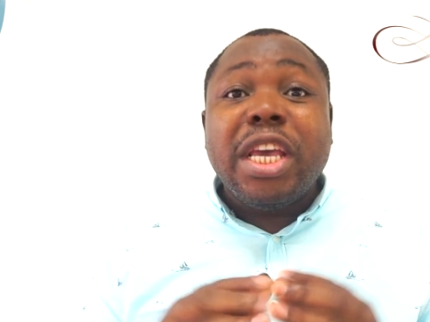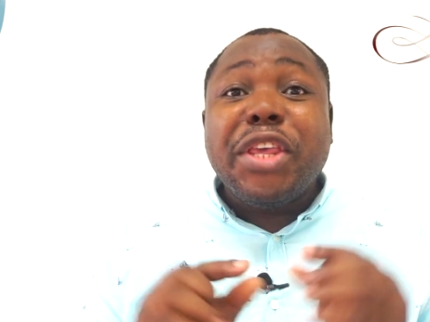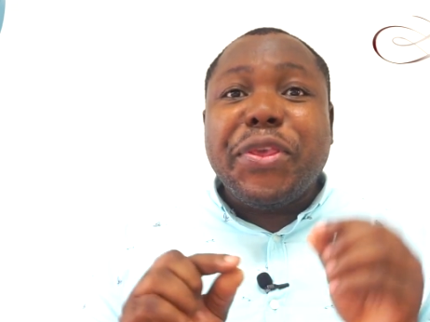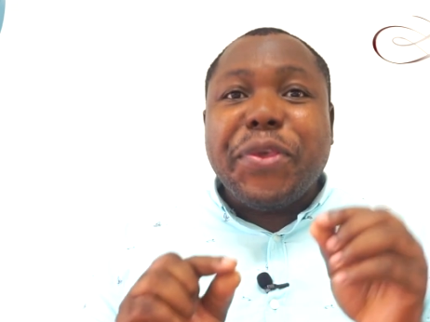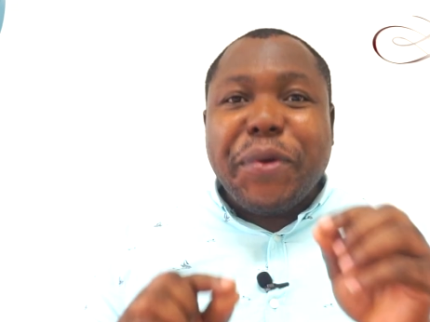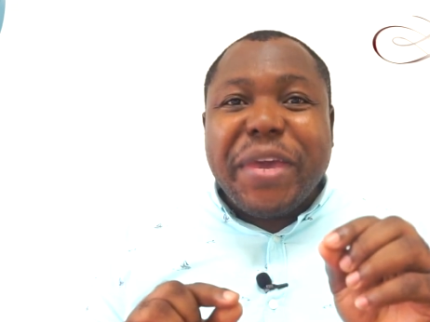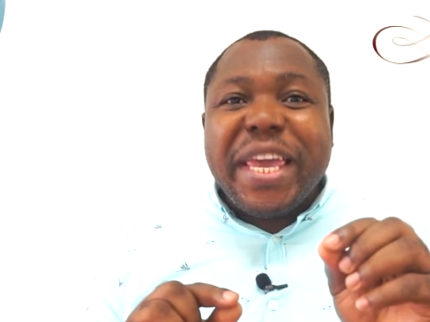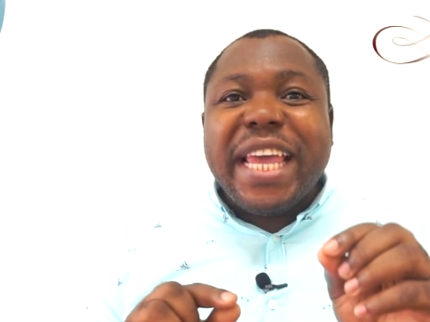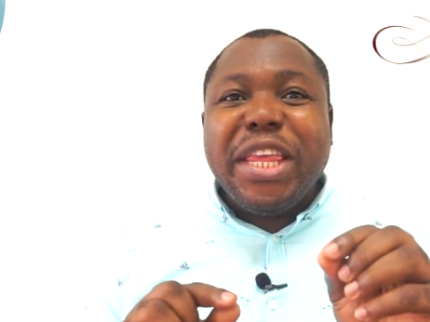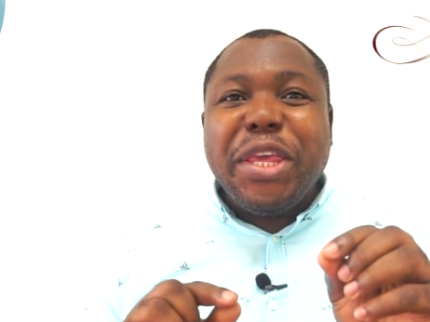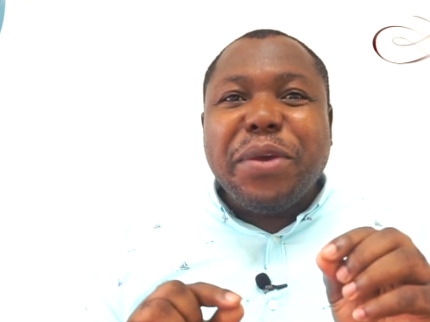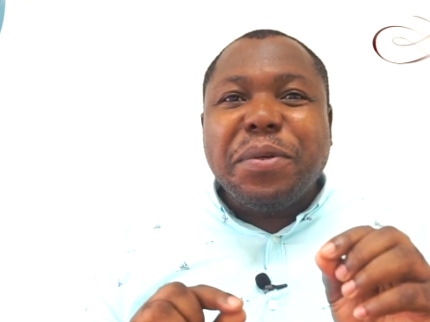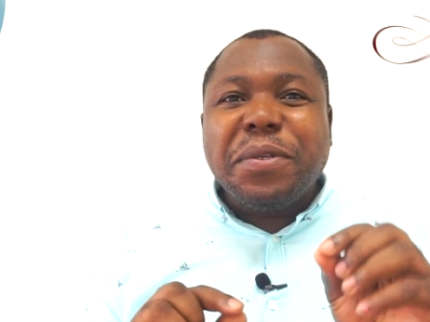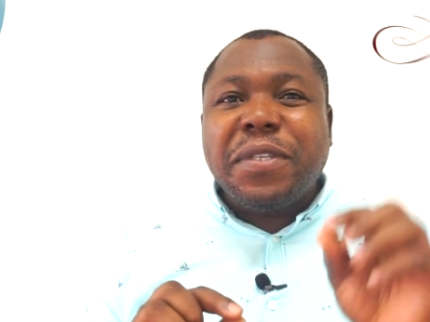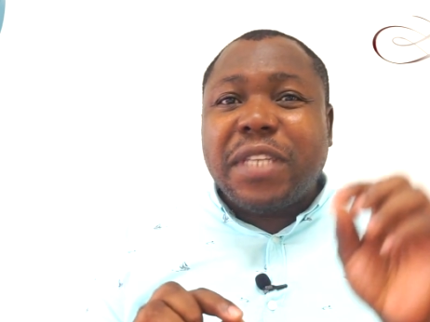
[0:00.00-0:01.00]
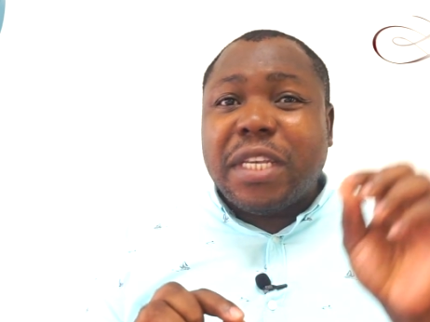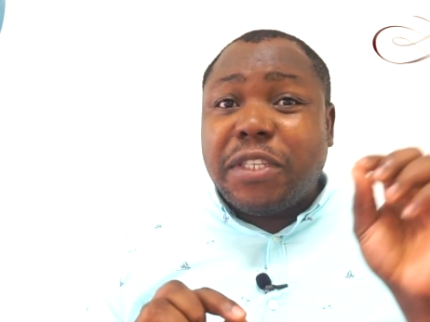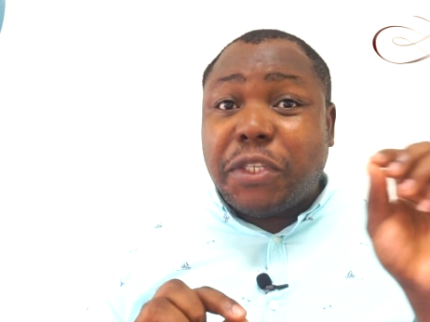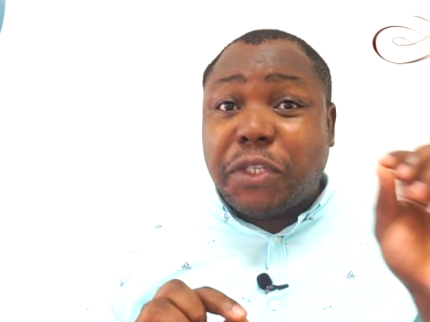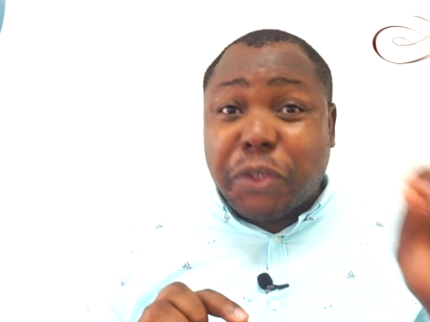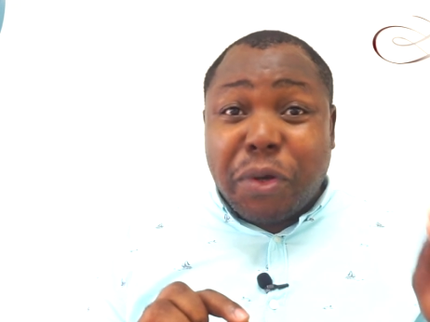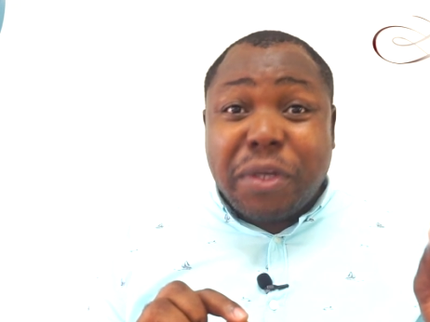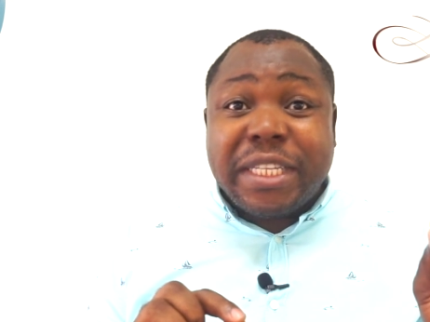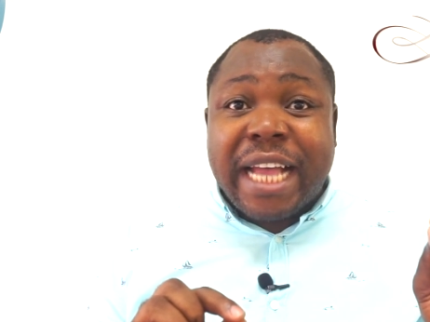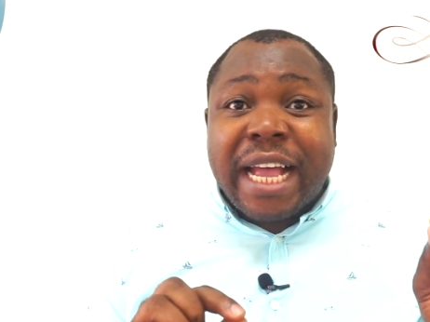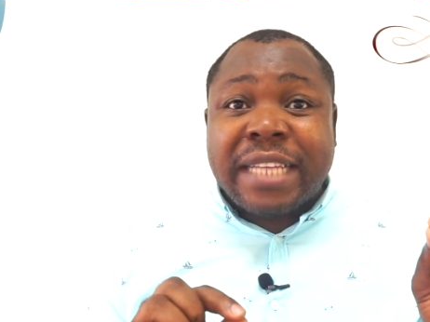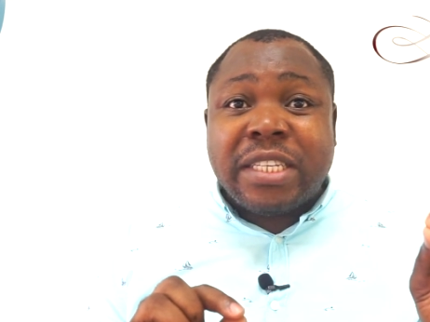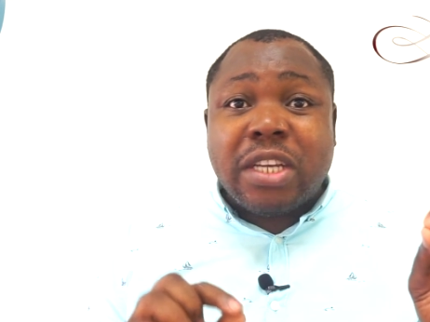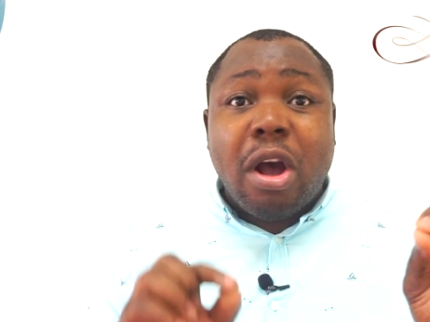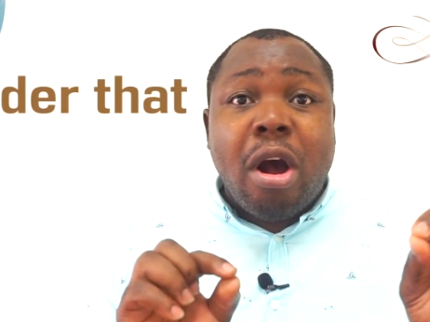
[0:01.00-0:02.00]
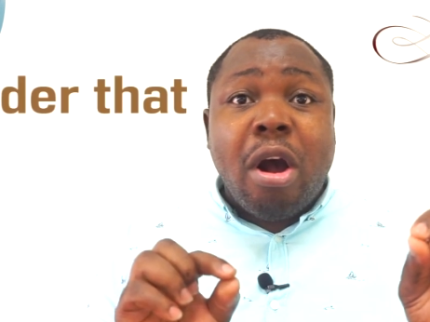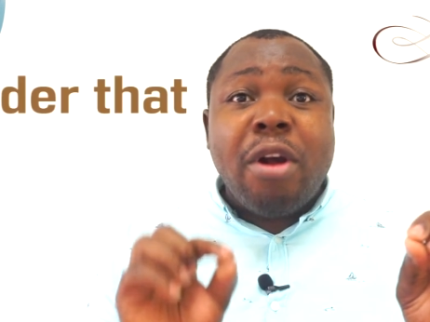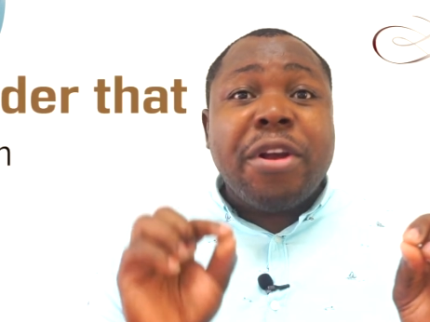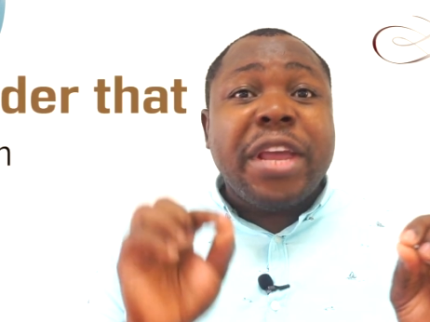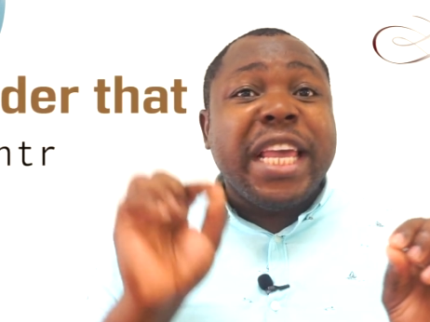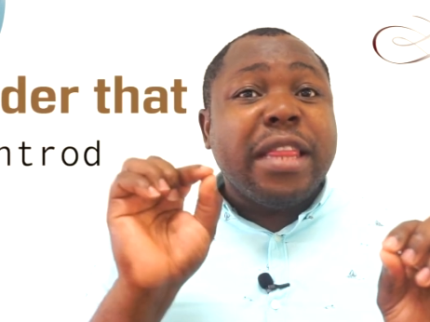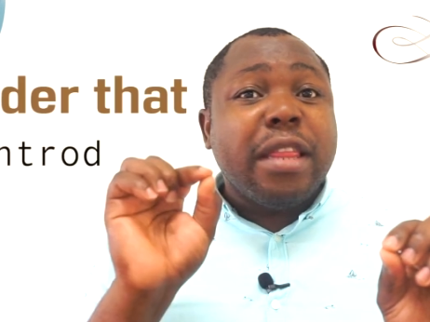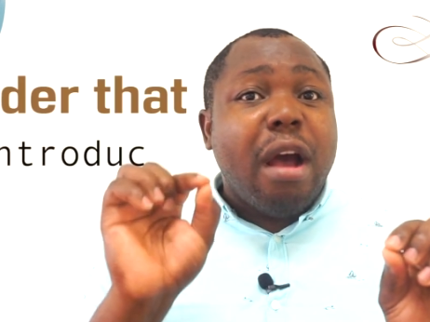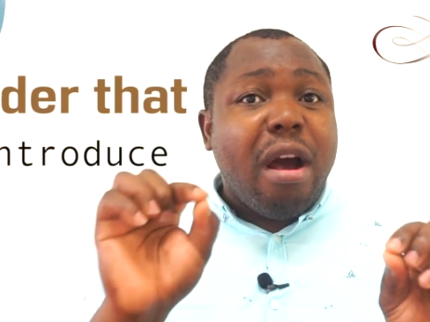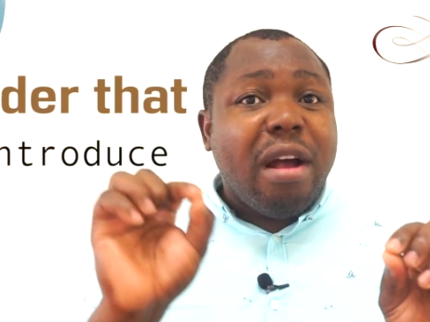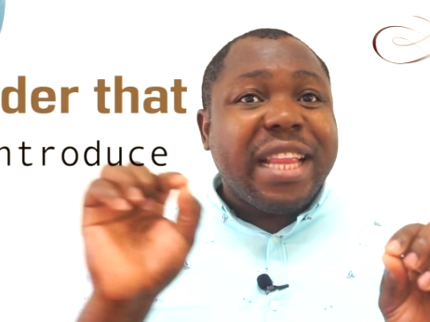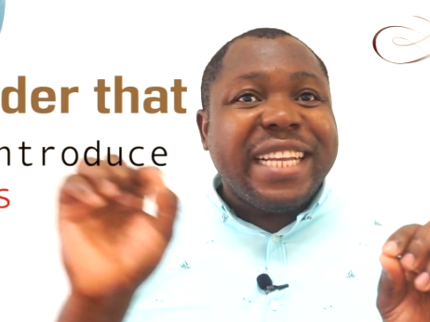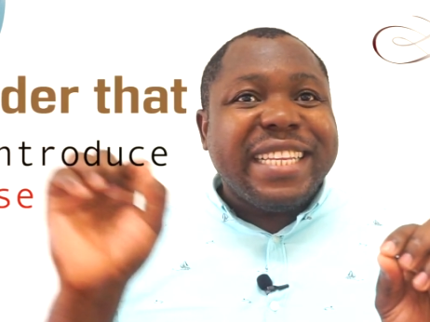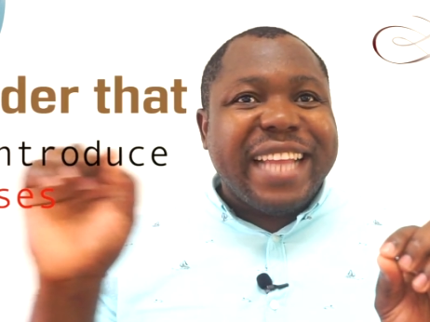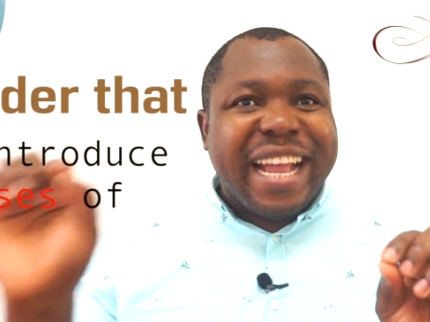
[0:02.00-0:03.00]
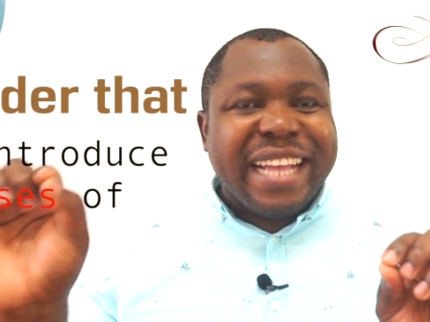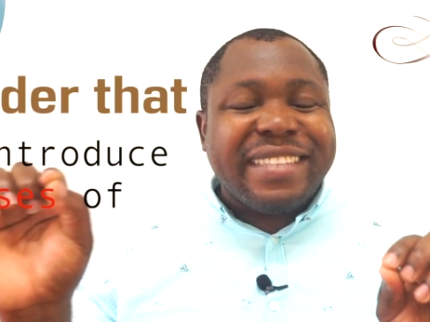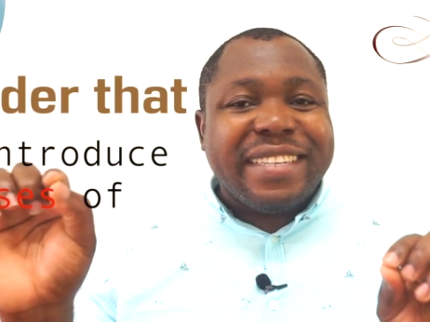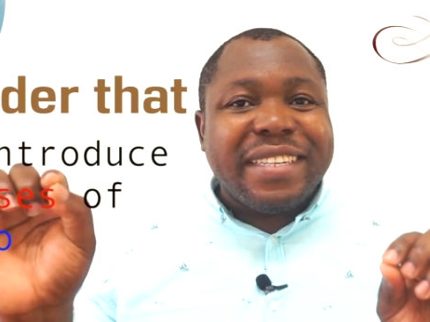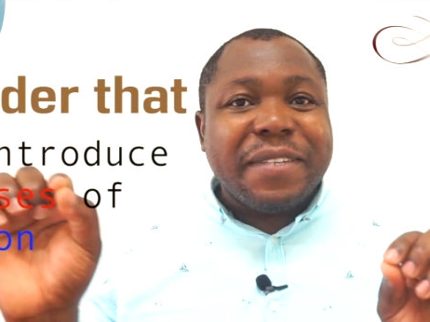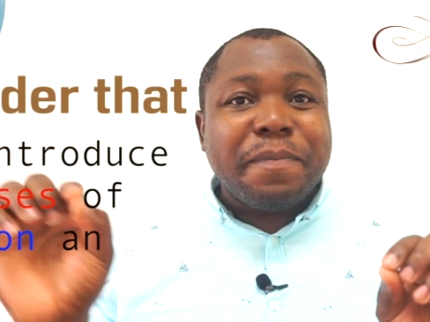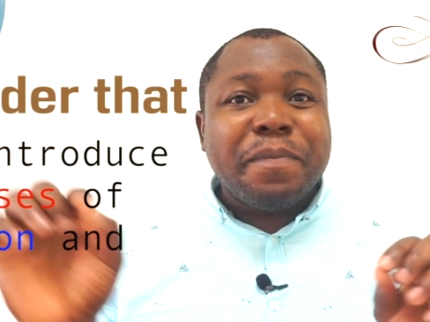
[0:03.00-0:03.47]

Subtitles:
You can use so that or in order that.